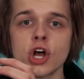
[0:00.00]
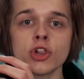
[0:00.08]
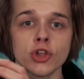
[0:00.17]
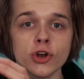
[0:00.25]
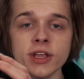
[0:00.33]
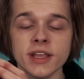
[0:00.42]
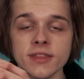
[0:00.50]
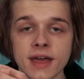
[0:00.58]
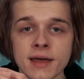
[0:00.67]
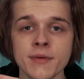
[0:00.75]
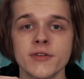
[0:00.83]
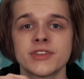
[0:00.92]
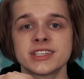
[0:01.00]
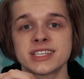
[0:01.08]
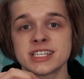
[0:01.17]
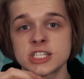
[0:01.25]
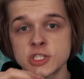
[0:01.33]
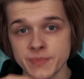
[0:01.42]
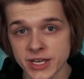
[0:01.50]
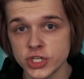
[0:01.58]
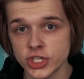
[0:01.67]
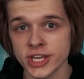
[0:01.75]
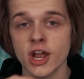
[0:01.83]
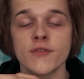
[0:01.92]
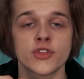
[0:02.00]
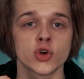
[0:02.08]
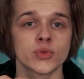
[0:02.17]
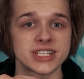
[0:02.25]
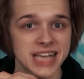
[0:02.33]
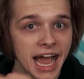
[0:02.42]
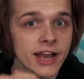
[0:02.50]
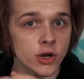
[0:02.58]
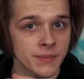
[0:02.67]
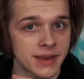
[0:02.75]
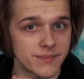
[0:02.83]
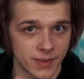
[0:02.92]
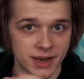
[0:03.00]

alerting them of the suspension of their retirement